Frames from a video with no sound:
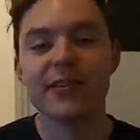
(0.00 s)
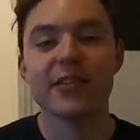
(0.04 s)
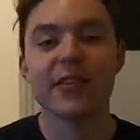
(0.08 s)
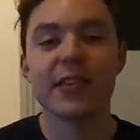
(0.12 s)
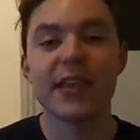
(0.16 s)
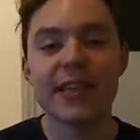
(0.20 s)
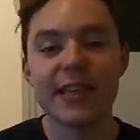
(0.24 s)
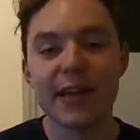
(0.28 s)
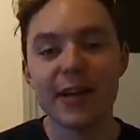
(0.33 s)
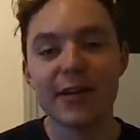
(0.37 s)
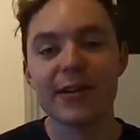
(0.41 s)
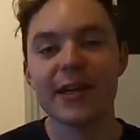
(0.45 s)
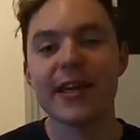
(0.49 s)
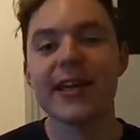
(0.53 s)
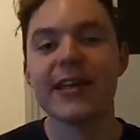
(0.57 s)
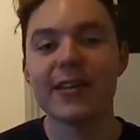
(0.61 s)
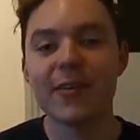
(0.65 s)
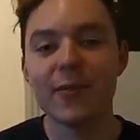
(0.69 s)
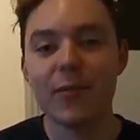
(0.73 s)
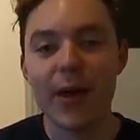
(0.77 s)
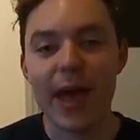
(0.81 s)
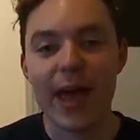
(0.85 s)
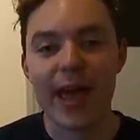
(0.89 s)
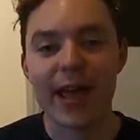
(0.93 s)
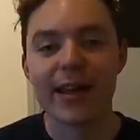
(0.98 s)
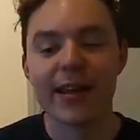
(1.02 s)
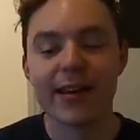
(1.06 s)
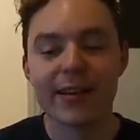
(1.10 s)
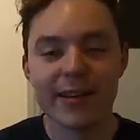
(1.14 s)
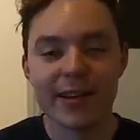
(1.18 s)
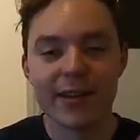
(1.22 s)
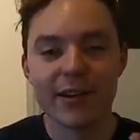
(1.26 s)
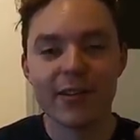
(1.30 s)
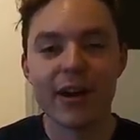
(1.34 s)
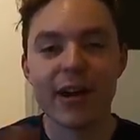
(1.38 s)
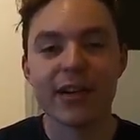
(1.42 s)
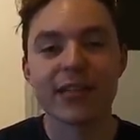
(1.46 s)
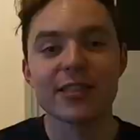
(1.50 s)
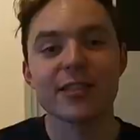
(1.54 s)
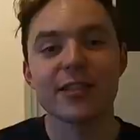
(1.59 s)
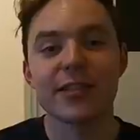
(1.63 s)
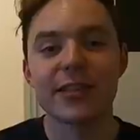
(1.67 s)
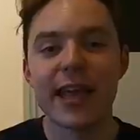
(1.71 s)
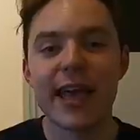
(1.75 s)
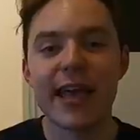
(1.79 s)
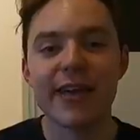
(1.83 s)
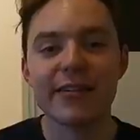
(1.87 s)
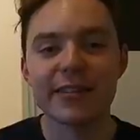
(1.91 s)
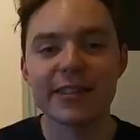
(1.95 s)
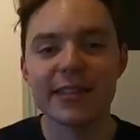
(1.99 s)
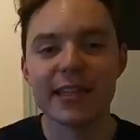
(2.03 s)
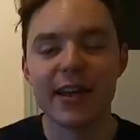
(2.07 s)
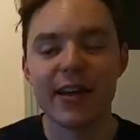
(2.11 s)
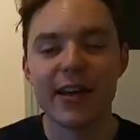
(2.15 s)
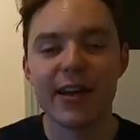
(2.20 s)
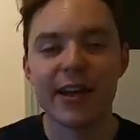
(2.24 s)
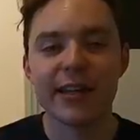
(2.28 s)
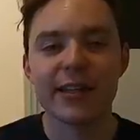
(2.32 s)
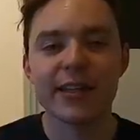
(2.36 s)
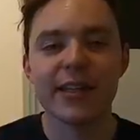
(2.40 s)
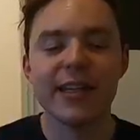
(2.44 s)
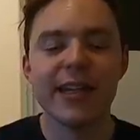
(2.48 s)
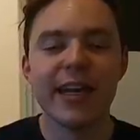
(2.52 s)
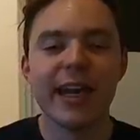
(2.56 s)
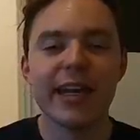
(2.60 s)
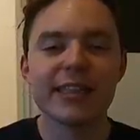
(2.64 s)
So they don't eat the wet crust on the outside.